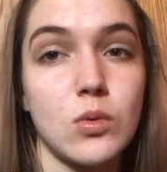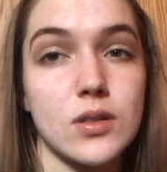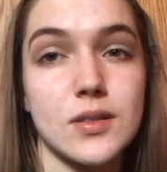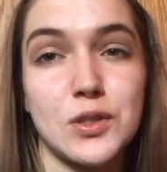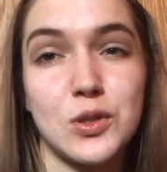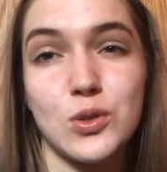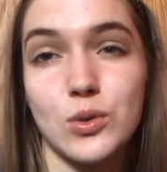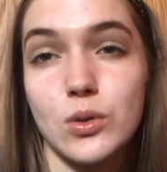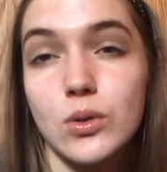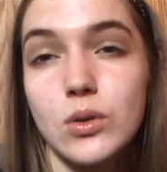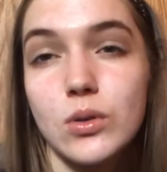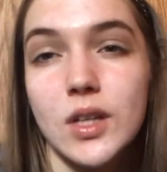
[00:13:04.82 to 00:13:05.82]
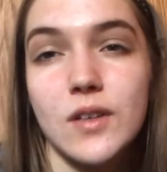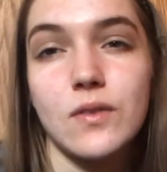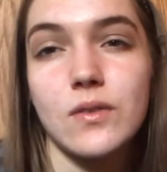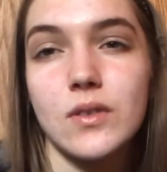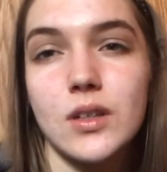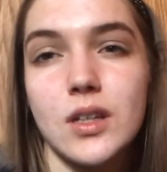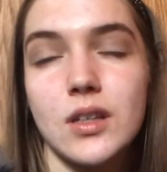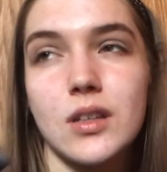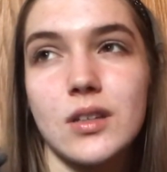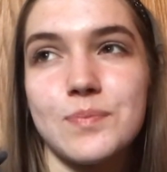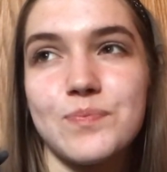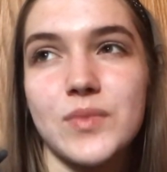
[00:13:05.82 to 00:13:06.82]
was a girl, like,
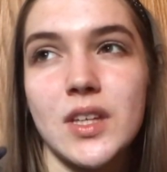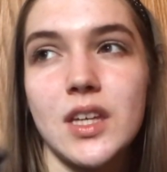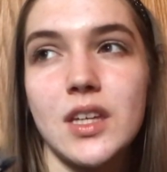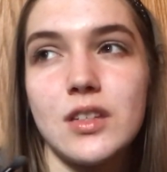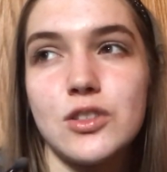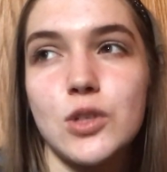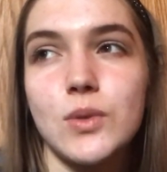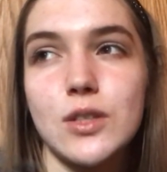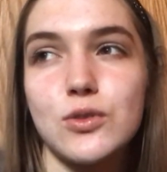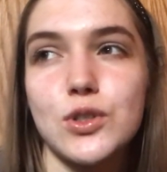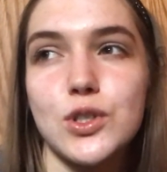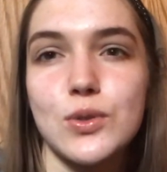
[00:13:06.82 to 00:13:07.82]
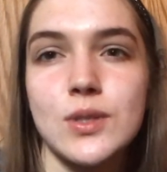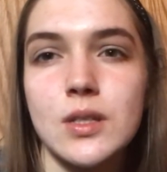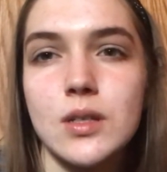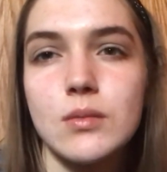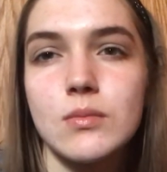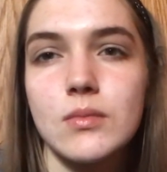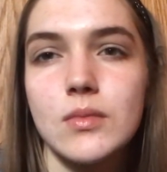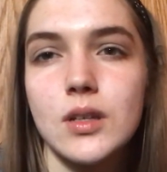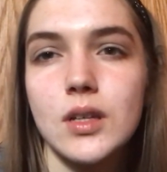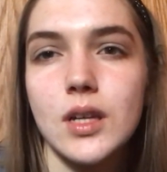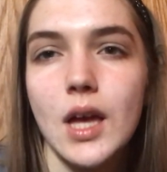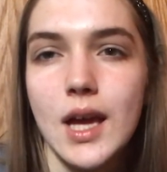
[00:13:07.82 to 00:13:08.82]
and she would introduce him
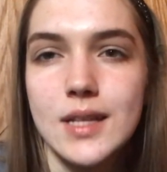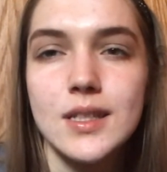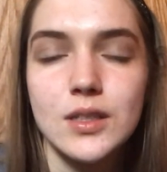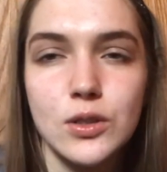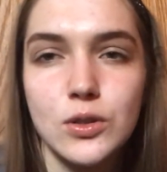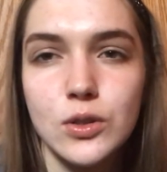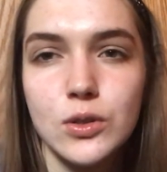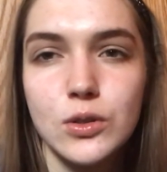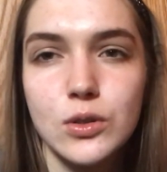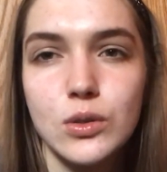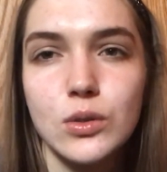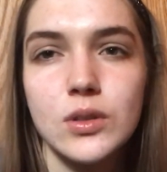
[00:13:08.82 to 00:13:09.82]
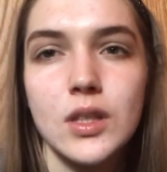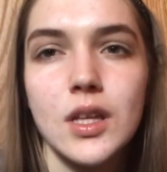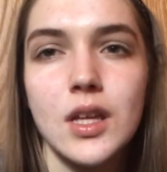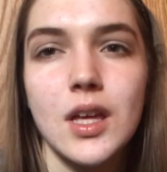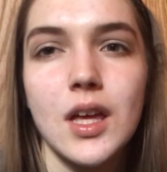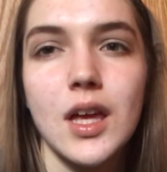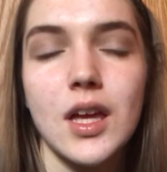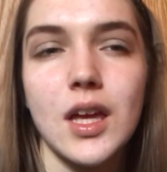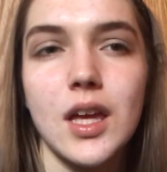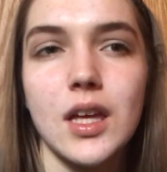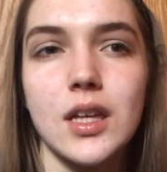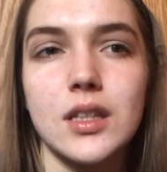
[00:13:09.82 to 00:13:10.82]
as like a girl,
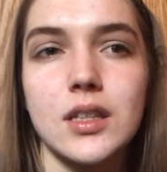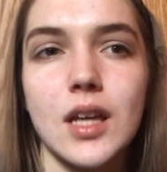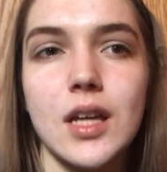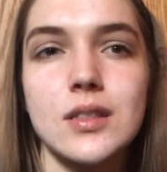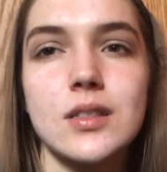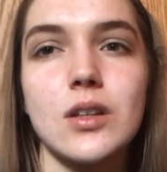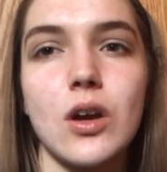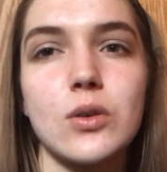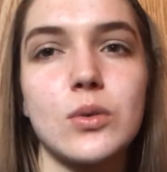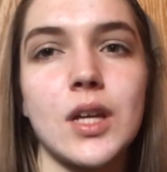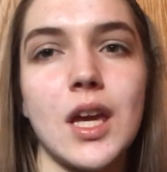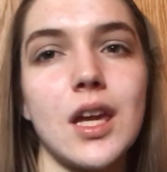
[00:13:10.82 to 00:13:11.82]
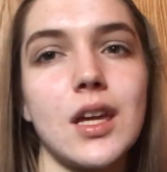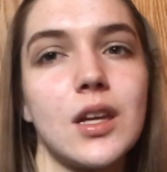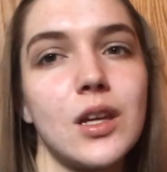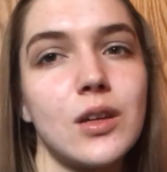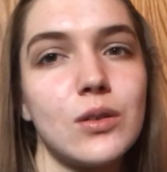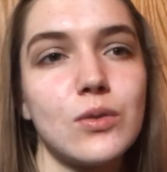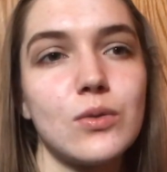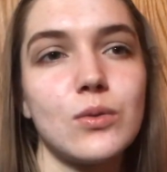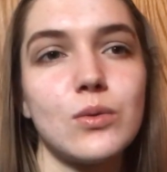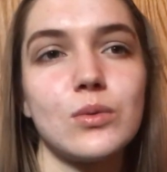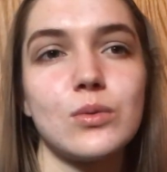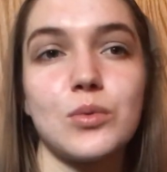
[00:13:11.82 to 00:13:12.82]
and that's not okay
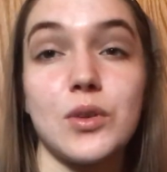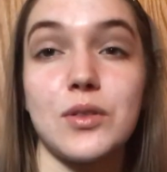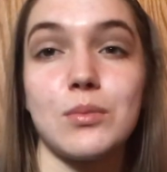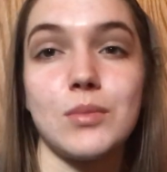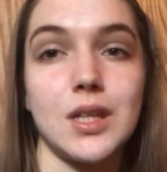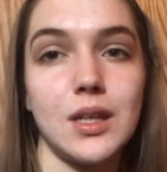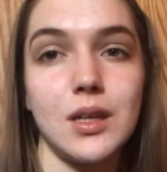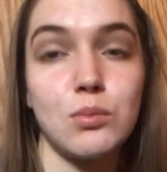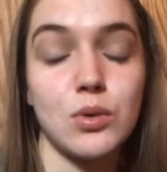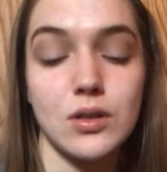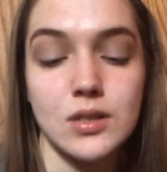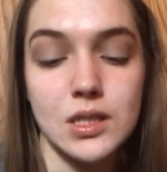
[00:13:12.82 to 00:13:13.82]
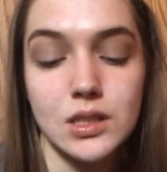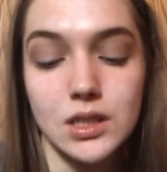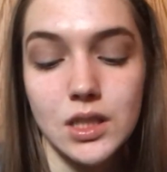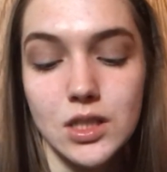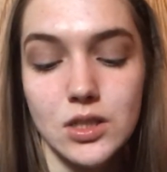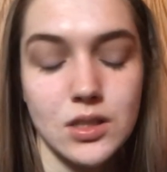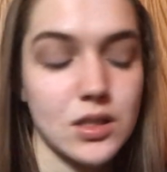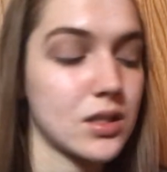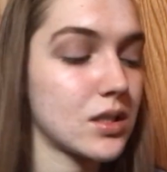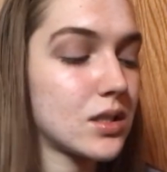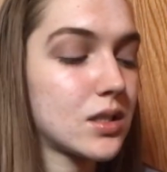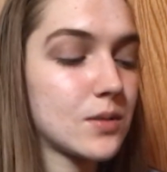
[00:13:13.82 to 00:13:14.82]
with me personally, just
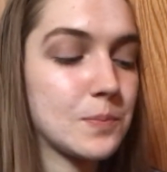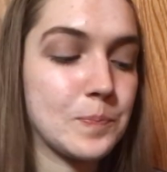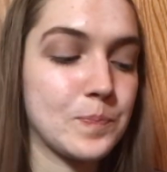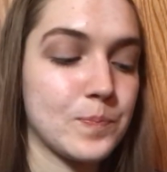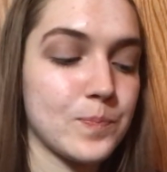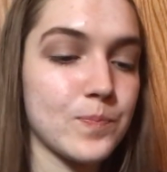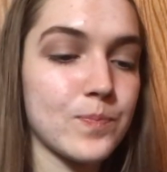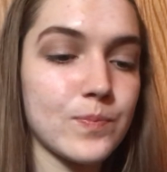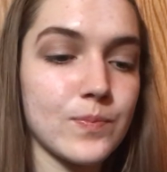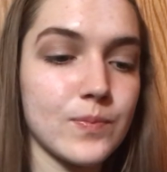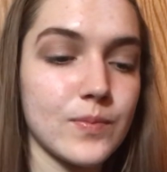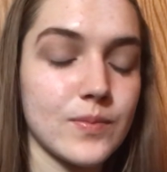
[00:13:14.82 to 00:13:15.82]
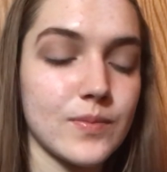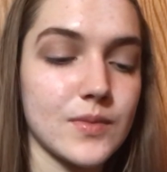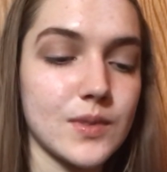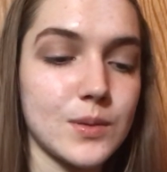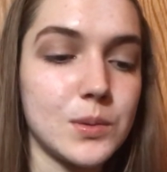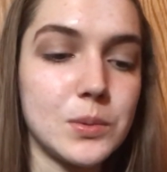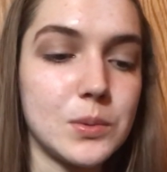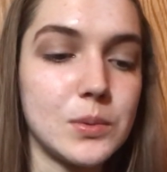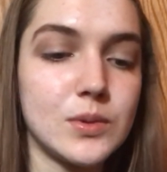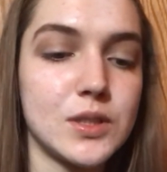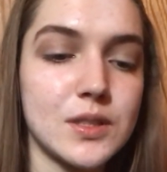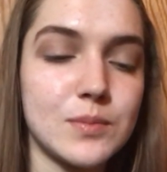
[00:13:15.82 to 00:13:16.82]
because, you